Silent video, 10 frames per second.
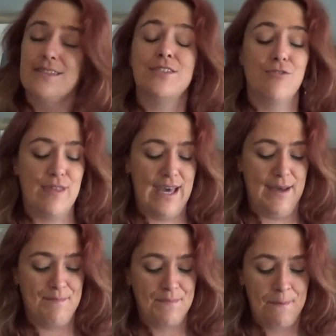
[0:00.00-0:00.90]
do
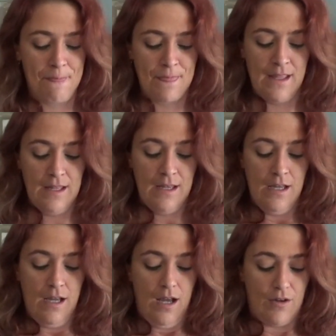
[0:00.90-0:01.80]
that.
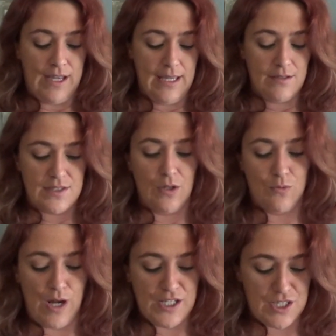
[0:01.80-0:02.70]
Okay, so
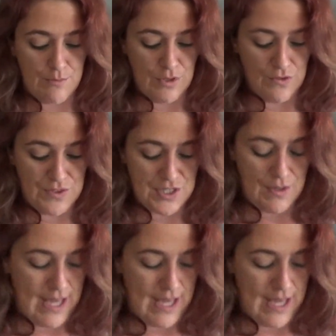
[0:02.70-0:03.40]
Russia moves to